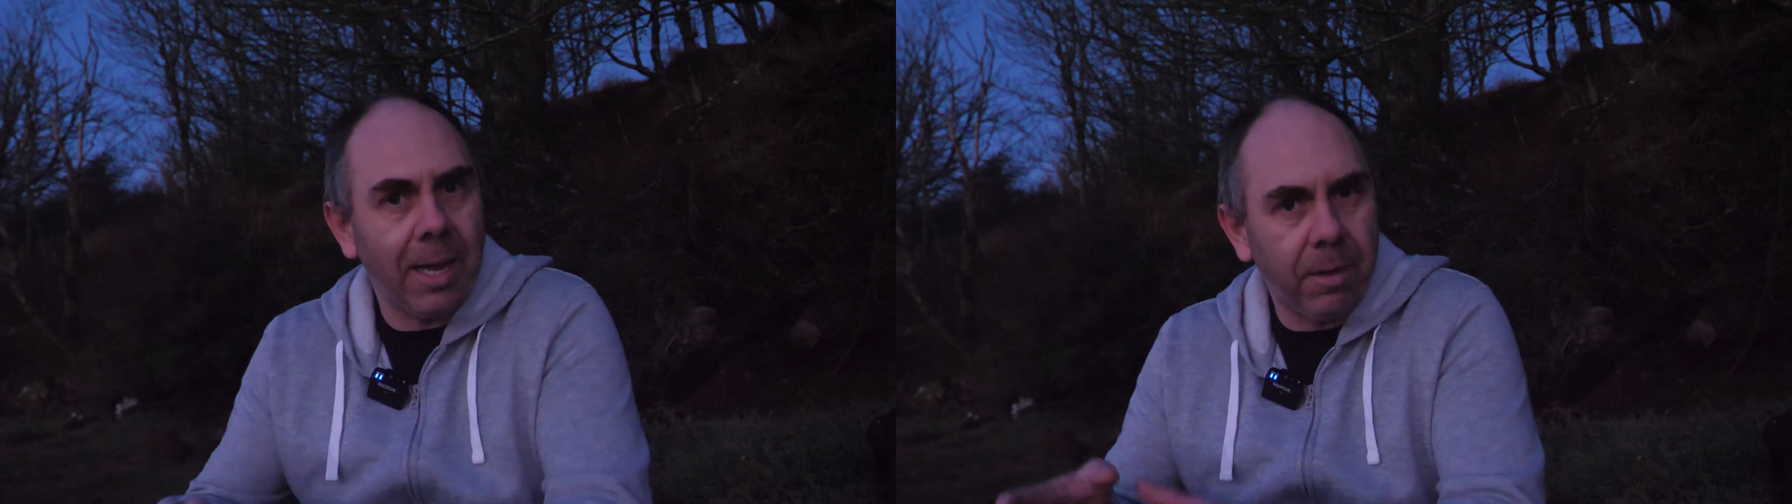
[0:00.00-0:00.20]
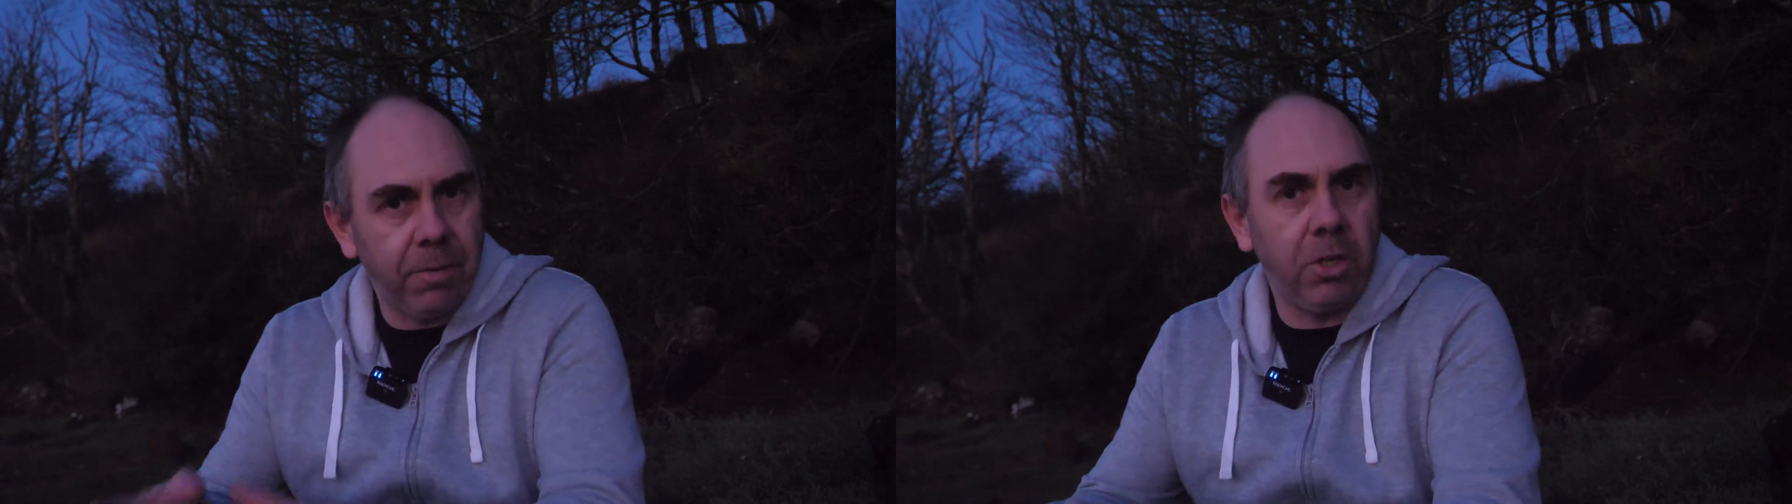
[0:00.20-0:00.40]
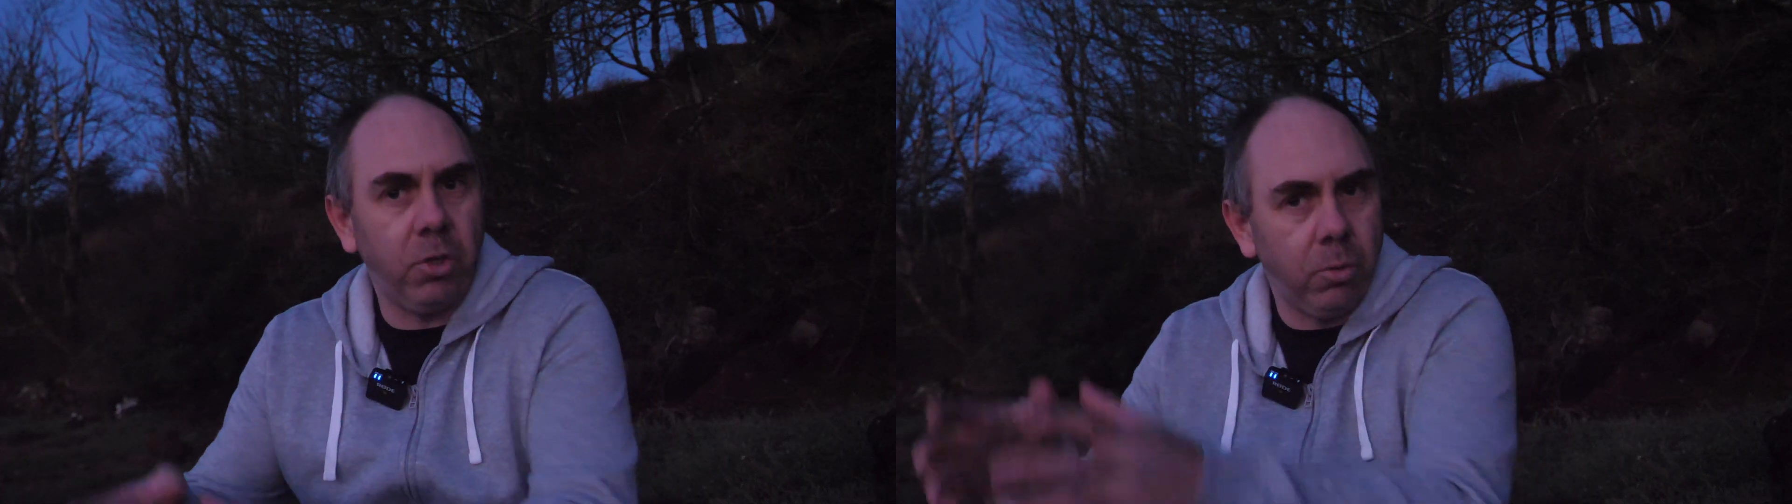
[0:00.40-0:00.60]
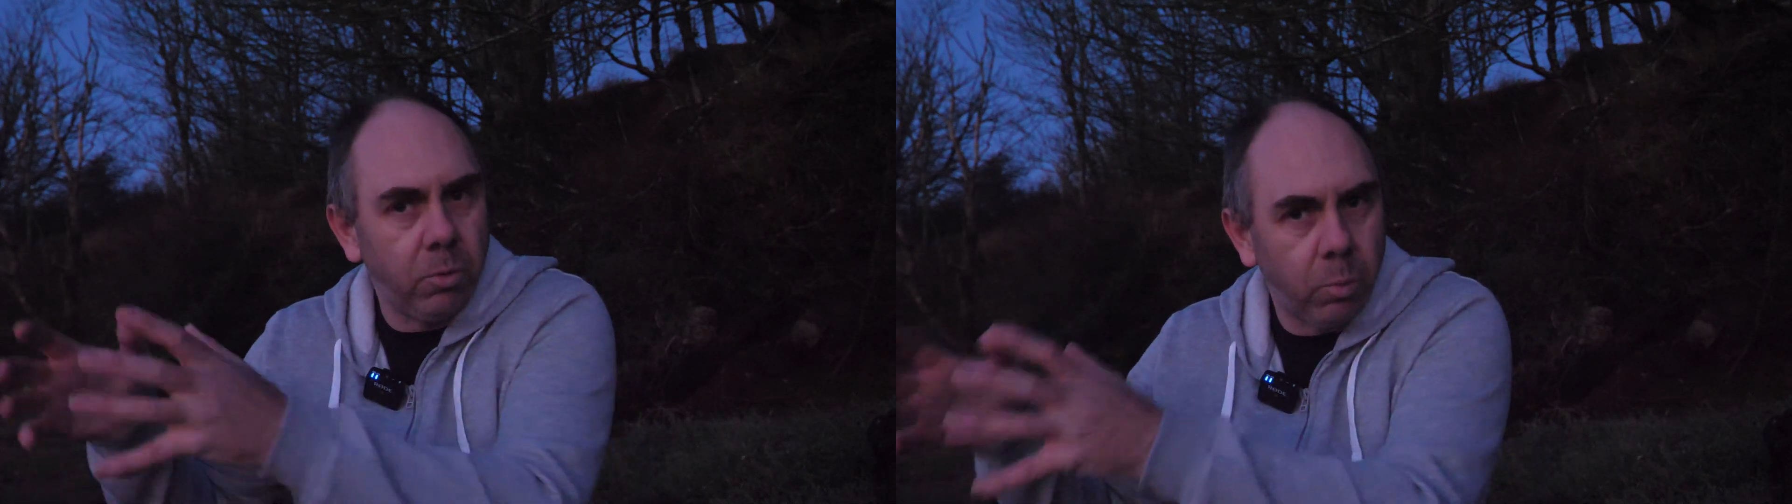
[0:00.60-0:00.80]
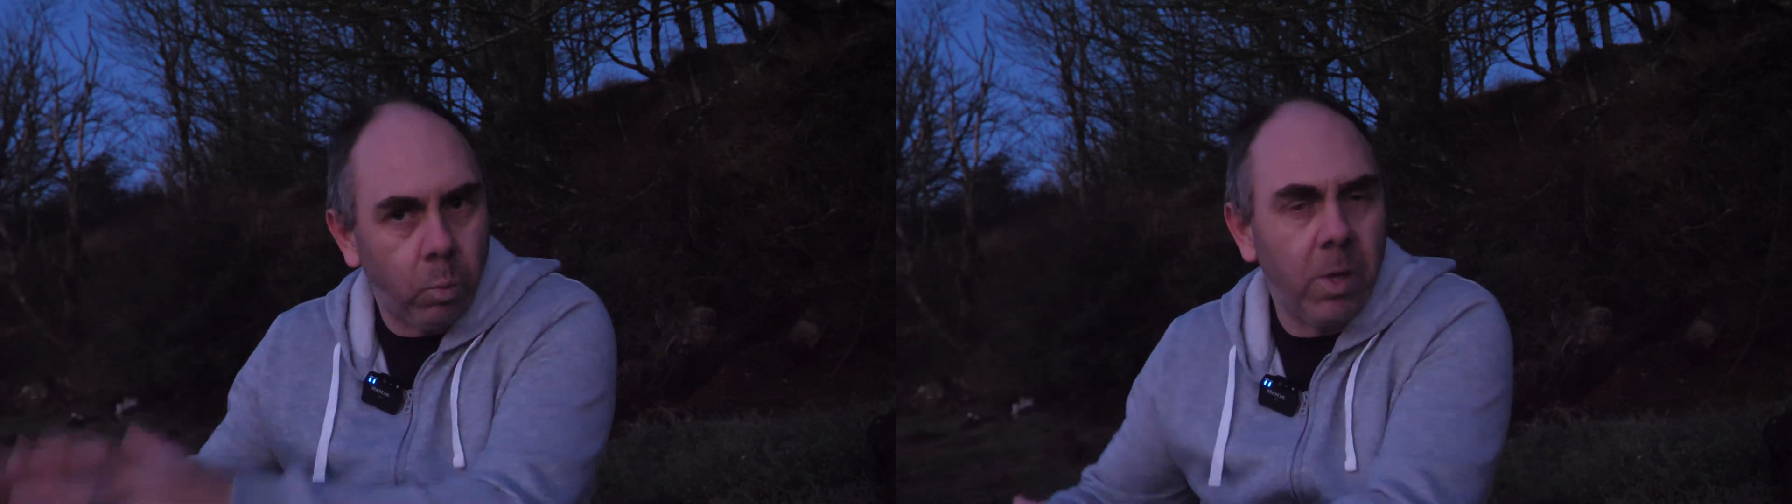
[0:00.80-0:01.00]
have
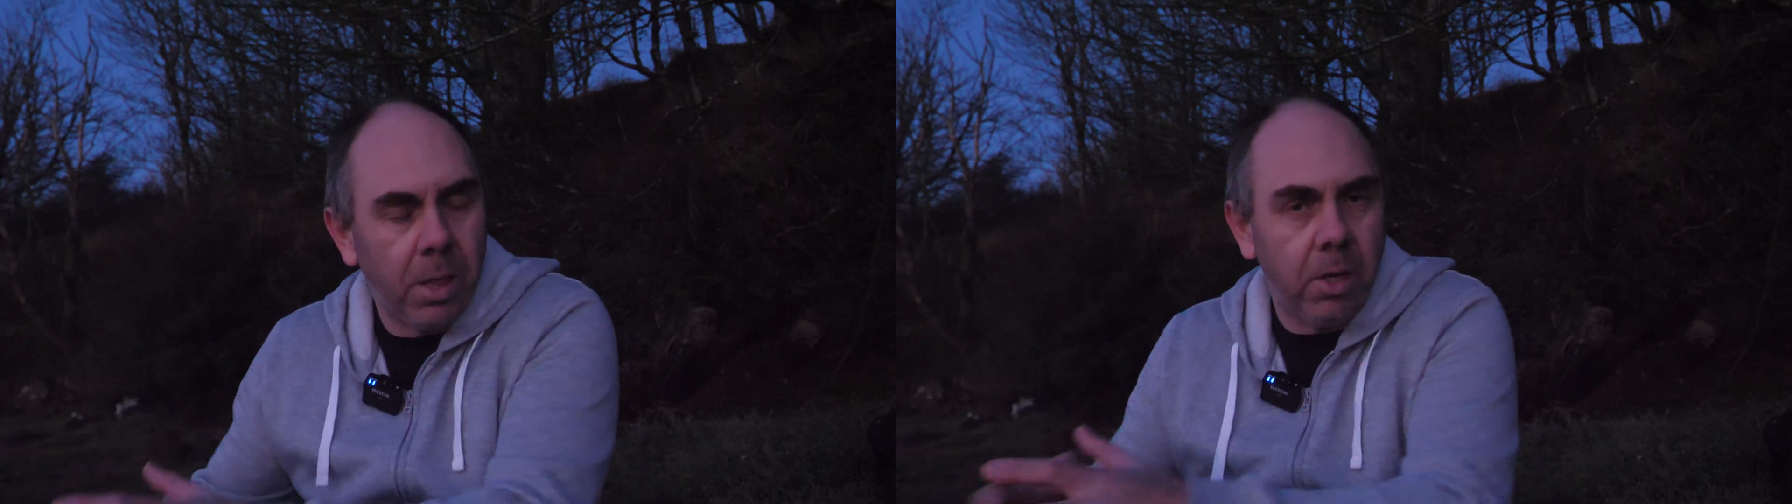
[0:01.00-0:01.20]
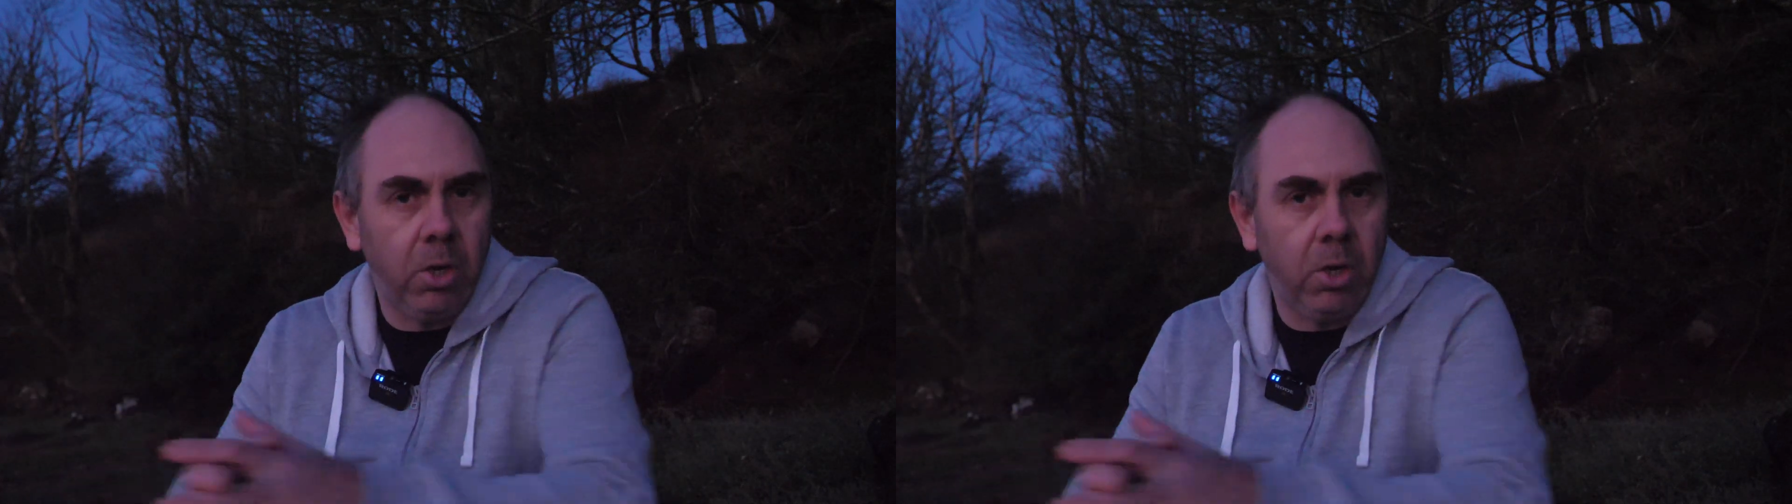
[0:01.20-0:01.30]
issues with